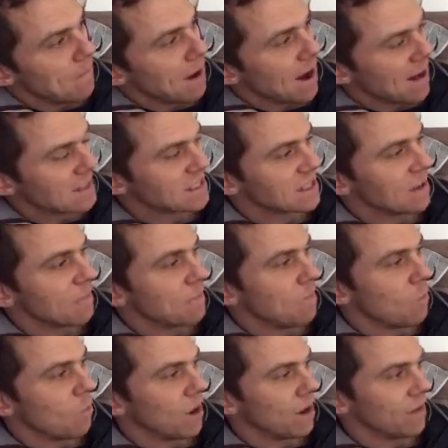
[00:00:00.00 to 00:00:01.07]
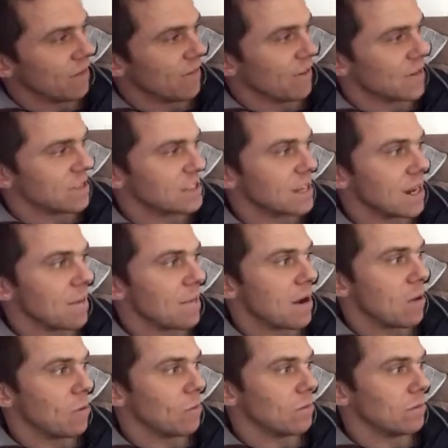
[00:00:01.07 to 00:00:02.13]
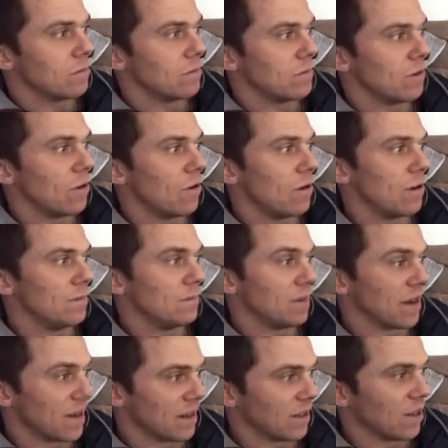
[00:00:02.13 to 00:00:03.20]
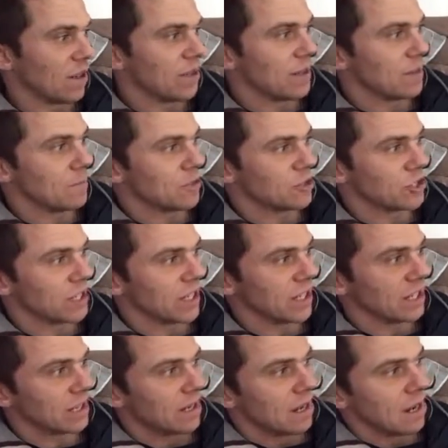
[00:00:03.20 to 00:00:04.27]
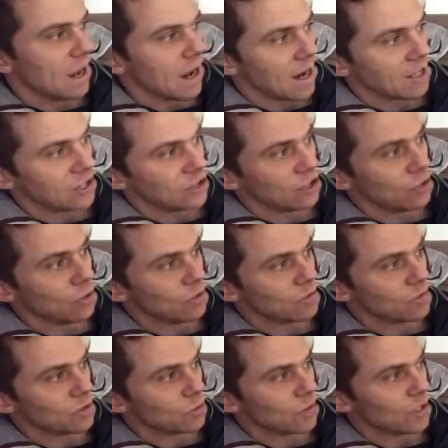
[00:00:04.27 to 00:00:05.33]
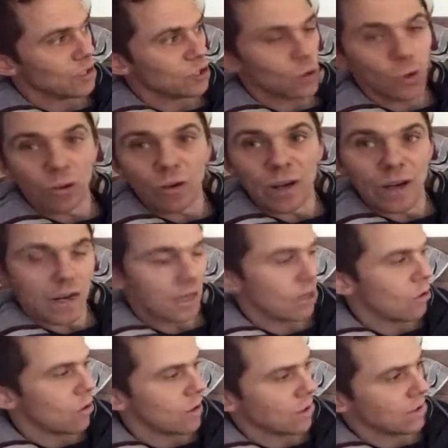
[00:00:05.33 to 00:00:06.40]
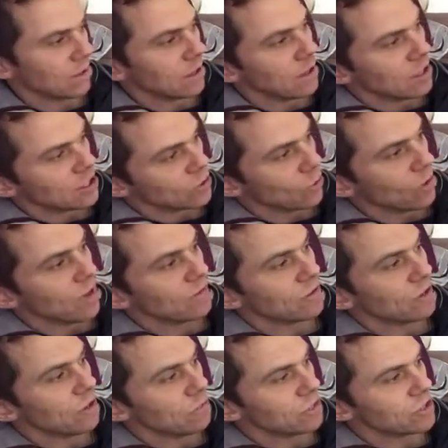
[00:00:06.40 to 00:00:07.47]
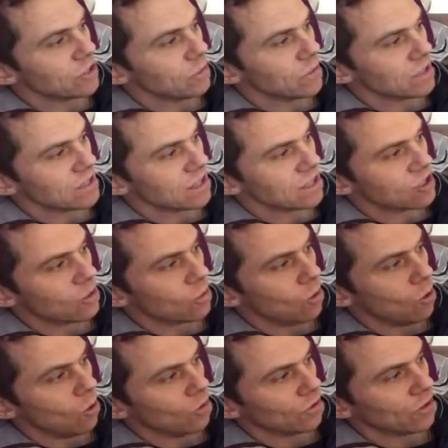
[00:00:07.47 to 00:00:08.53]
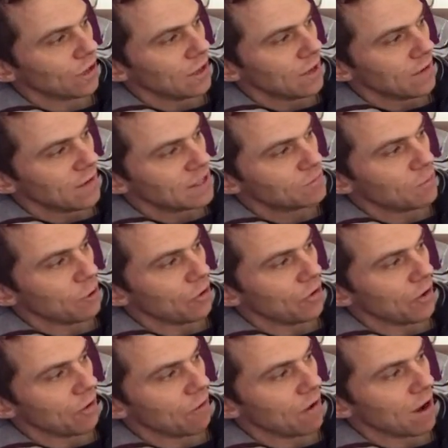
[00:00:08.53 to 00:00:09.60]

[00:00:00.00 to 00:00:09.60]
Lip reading: I'd say we're first time out, or like learning the machine, I'd choose between jewellery and coin. So what you have to do this is you hold this button on the